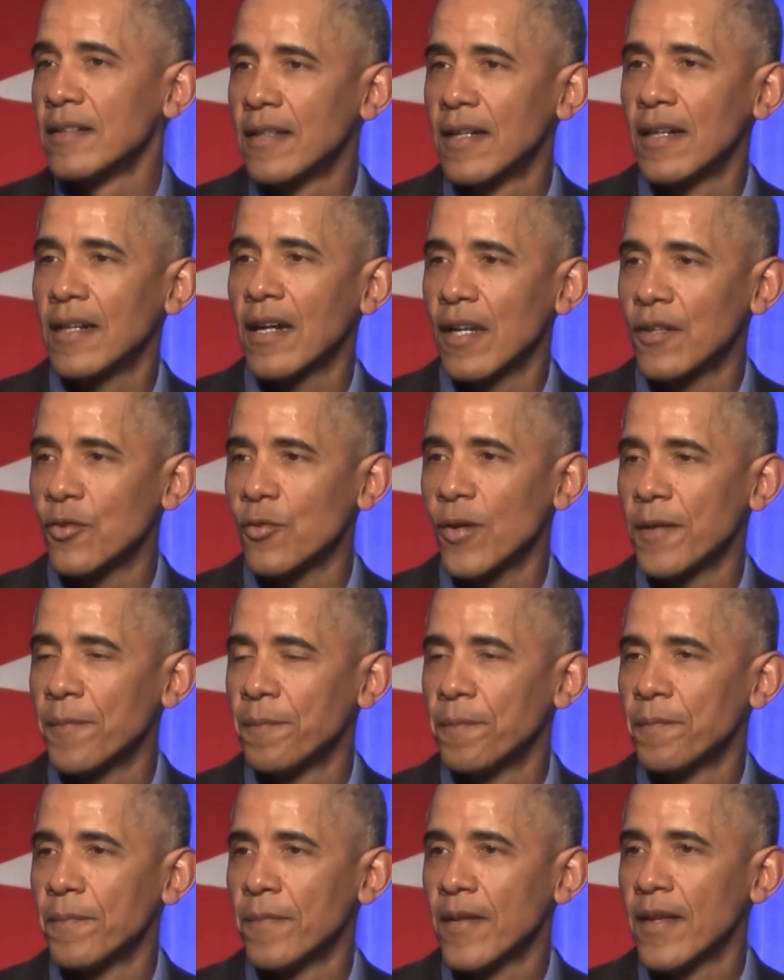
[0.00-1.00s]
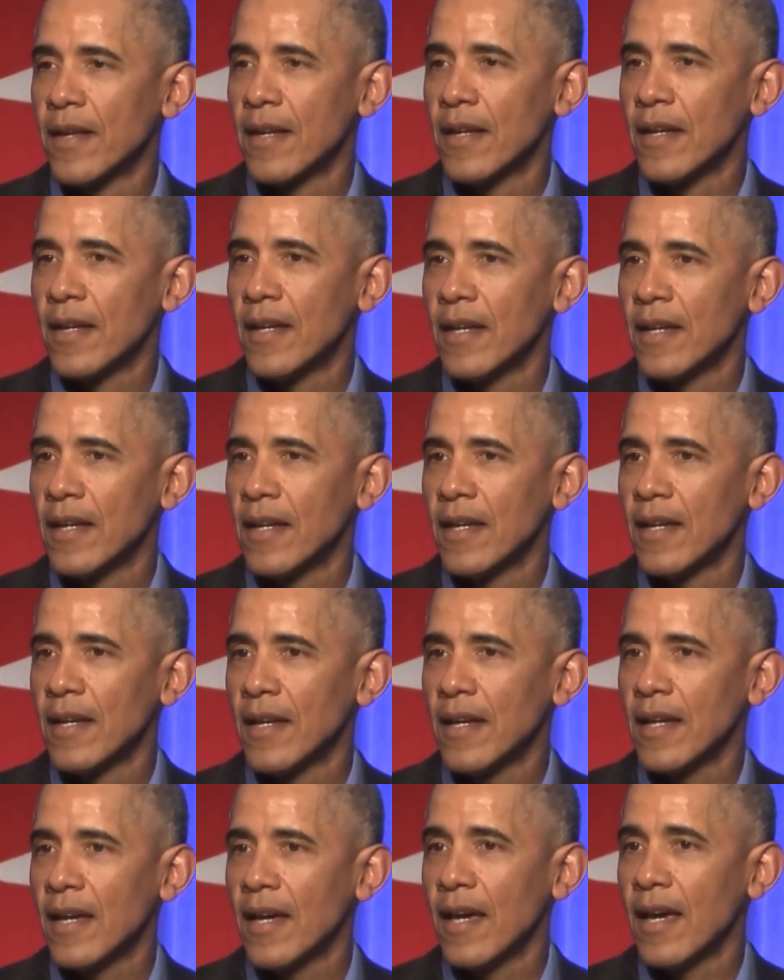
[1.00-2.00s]
a country.
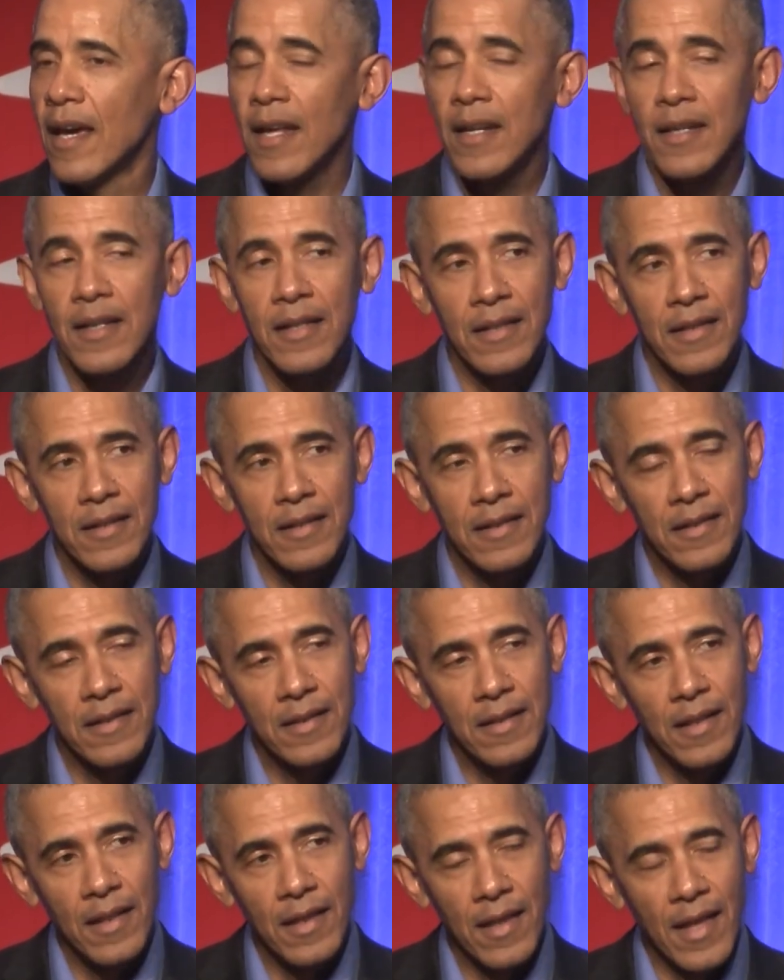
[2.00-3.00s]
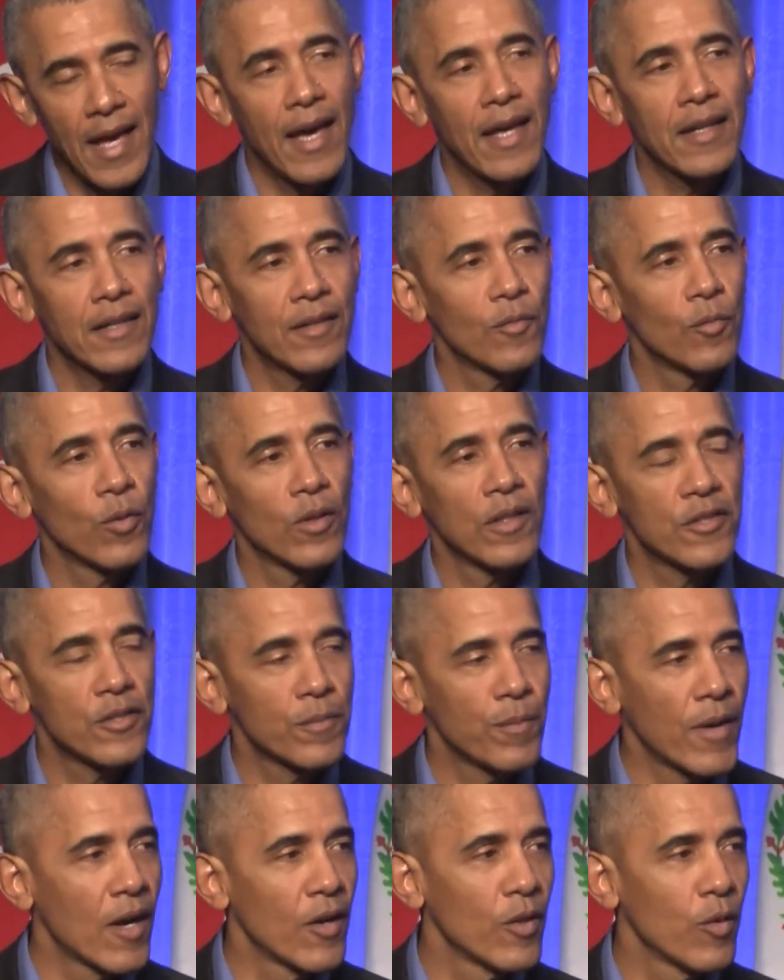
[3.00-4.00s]
And that will
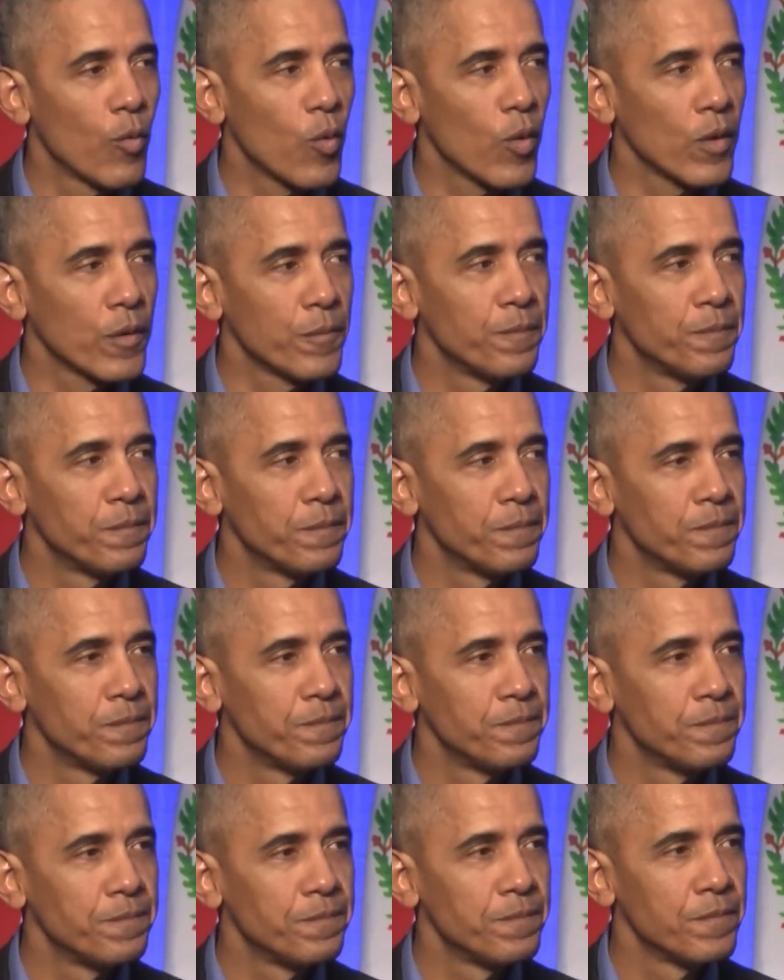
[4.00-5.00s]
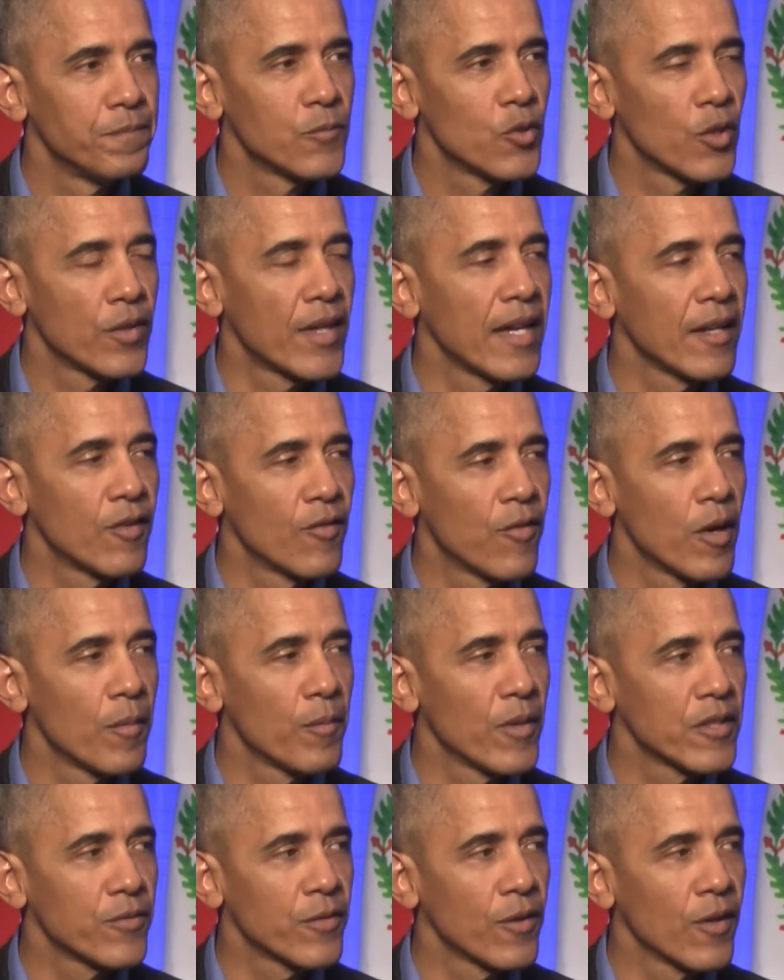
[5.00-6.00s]
inspire the world. So thank you very
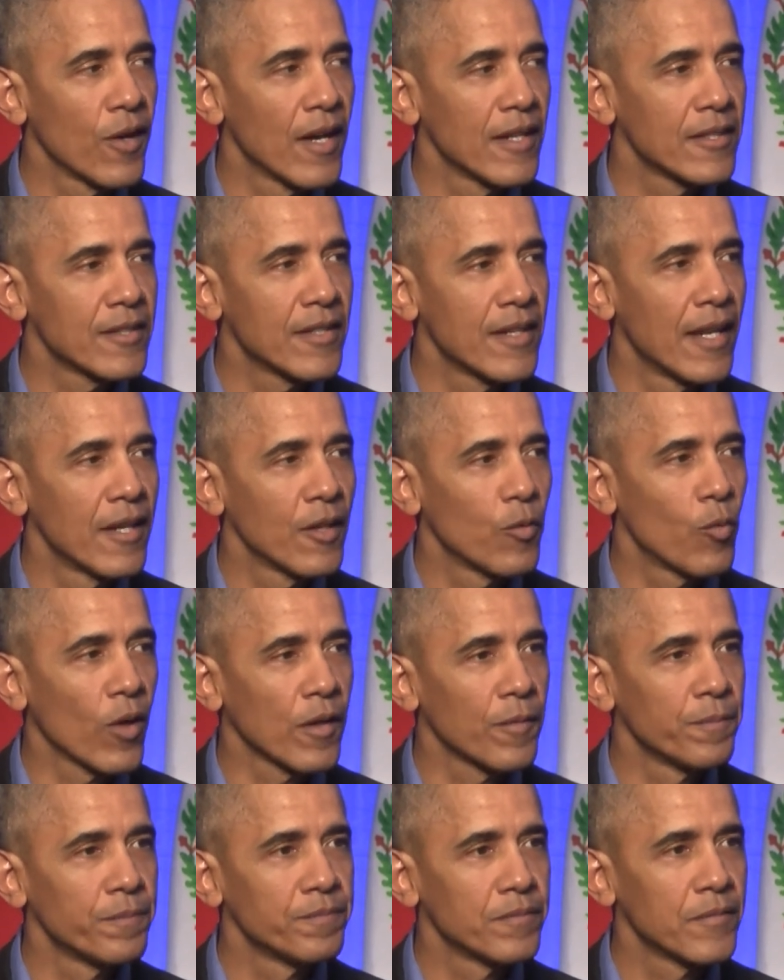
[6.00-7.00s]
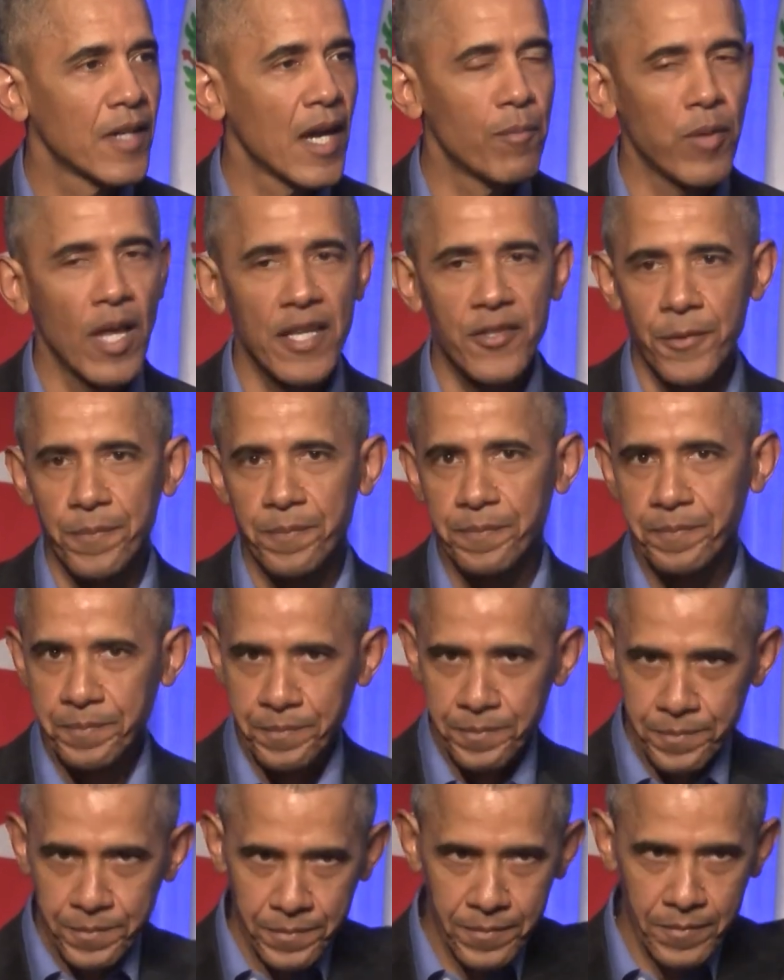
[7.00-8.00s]
much for your outstanding work. God bless you.
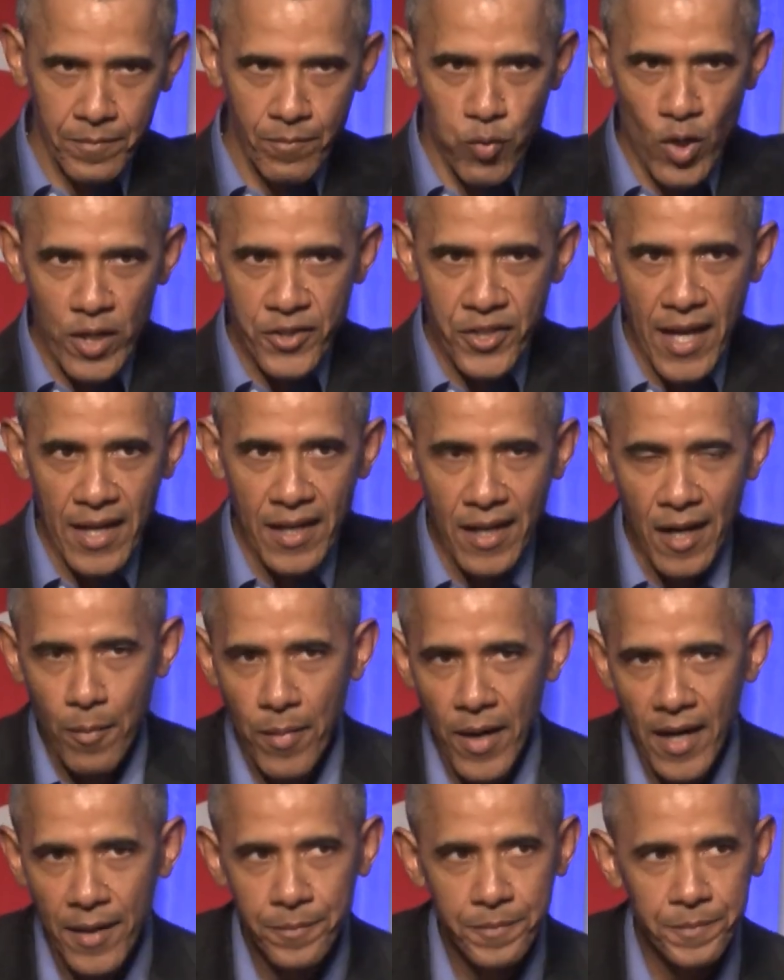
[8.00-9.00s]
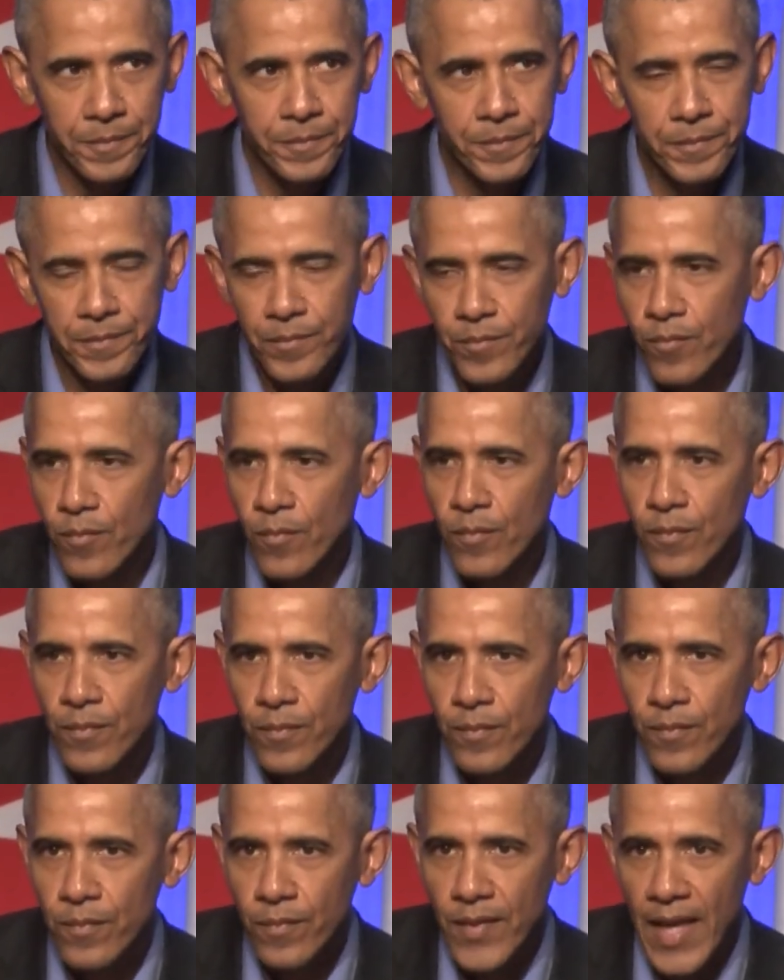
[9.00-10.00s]
Appreciate it, everybody.
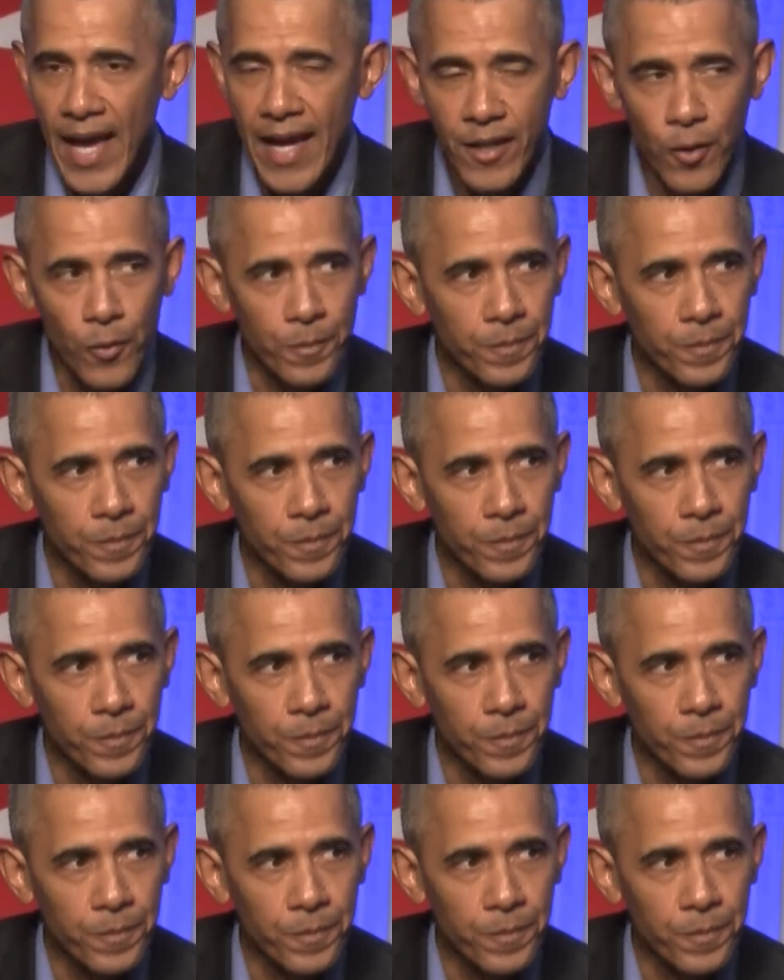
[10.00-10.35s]
Thank you.